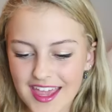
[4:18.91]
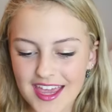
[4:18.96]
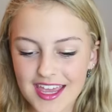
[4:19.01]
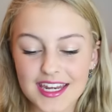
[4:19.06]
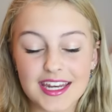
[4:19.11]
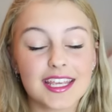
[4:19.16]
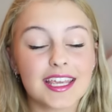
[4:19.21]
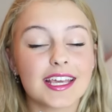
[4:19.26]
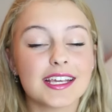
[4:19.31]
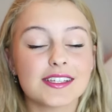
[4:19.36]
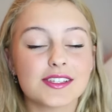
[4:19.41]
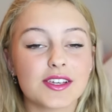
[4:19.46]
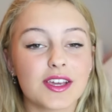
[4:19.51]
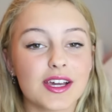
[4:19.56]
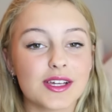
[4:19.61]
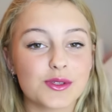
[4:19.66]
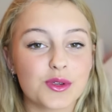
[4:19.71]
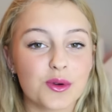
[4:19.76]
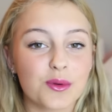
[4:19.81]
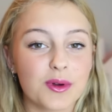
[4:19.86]
And in case you
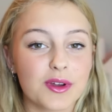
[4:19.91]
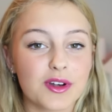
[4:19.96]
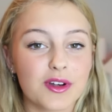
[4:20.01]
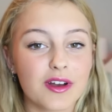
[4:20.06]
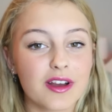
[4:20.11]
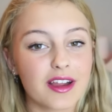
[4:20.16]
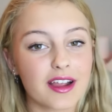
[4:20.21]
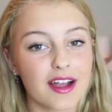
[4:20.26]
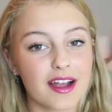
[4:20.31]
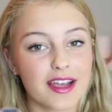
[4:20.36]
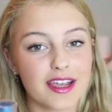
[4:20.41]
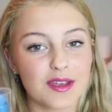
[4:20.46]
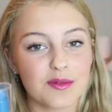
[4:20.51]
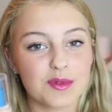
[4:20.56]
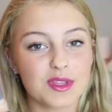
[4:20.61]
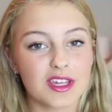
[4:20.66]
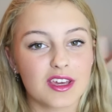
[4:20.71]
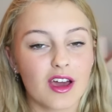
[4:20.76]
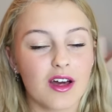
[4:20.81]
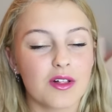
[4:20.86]
guys are wondering, I am
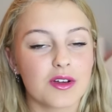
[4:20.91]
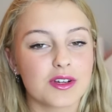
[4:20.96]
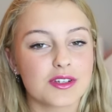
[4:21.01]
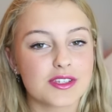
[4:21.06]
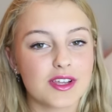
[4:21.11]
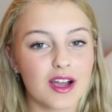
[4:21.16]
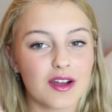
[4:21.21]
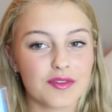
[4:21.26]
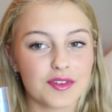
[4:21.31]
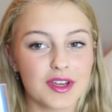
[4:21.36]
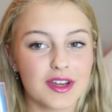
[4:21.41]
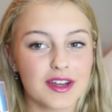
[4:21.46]
in the color Soft